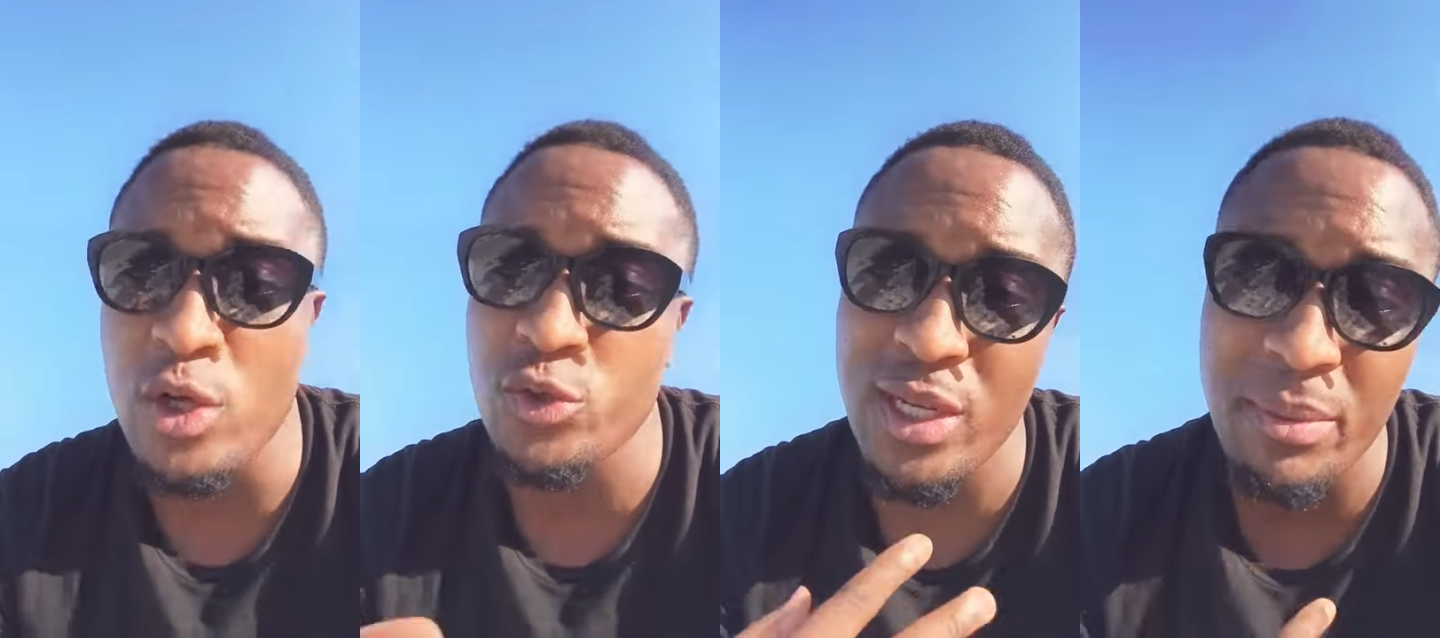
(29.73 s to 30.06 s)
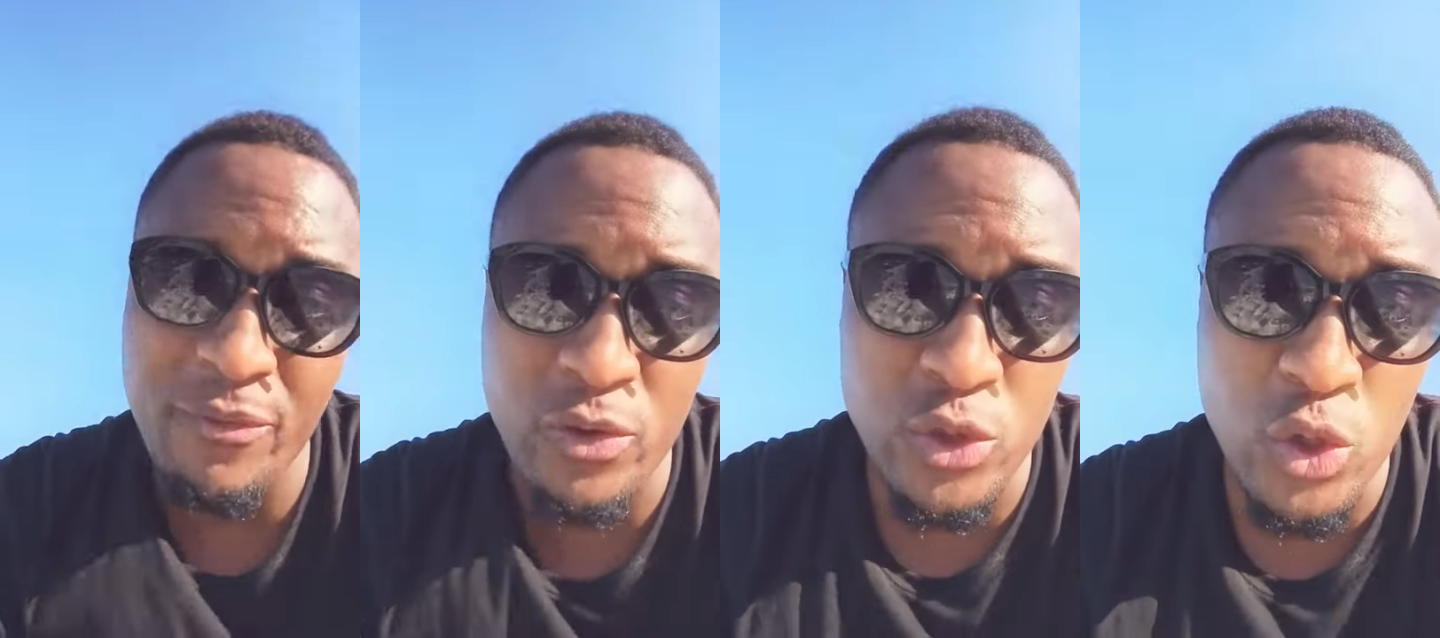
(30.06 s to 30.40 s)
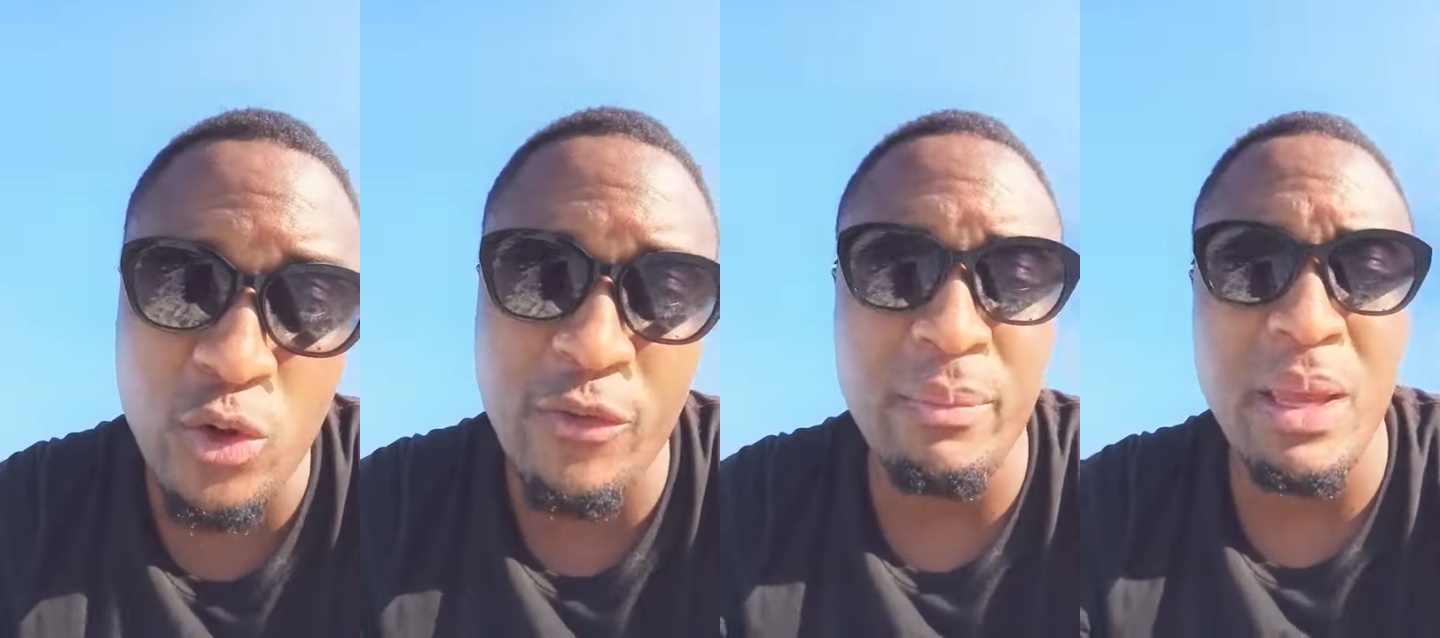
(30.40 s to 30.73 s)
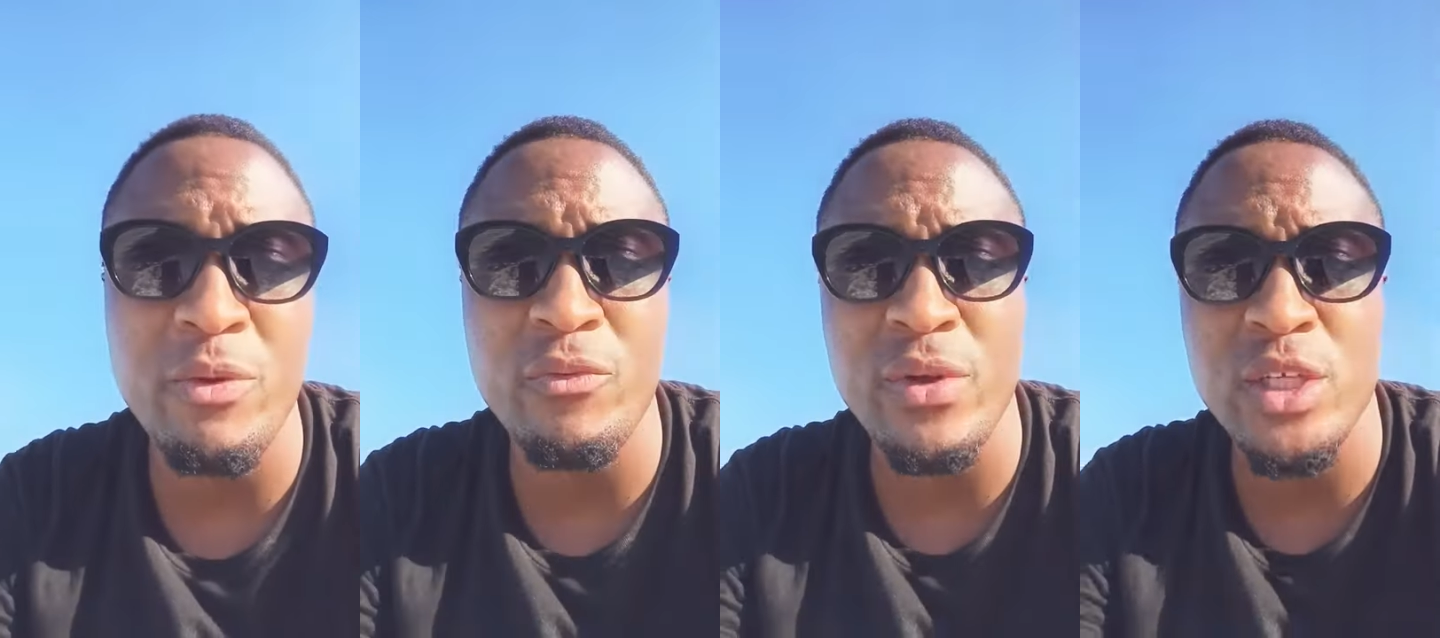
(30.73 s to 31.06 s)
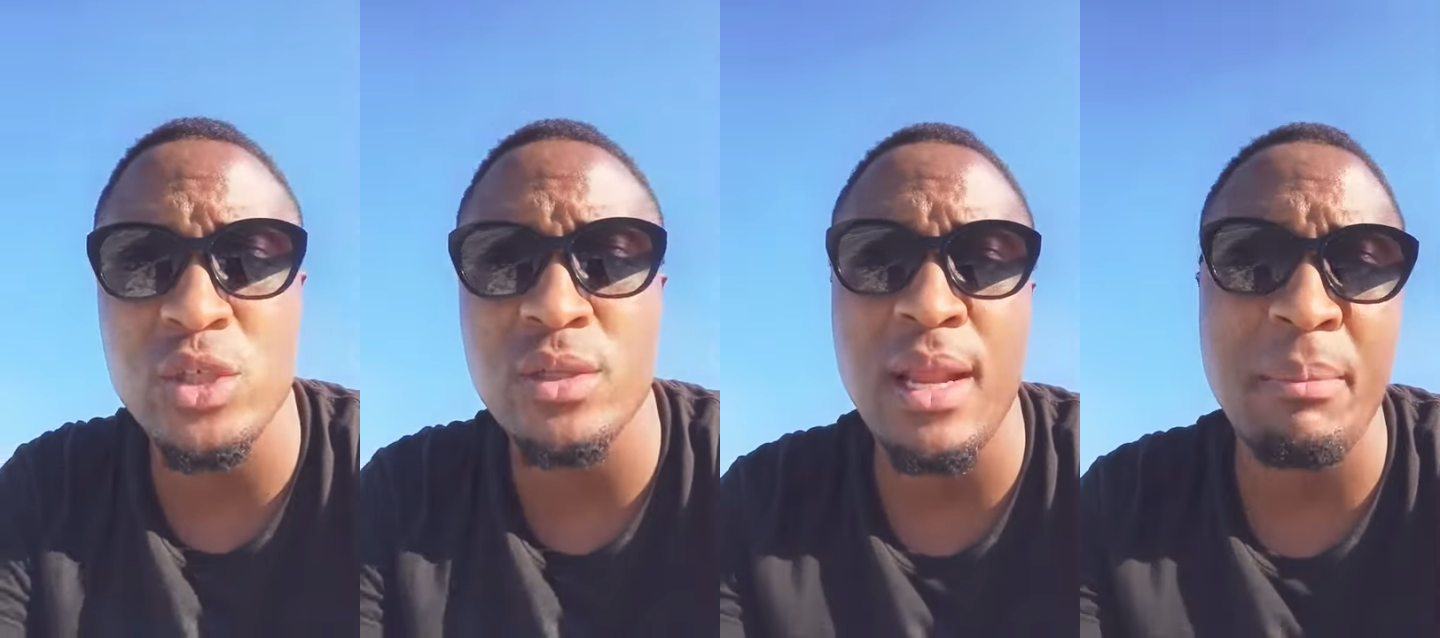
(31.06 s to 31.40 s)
actually, I'm a photographer by profession.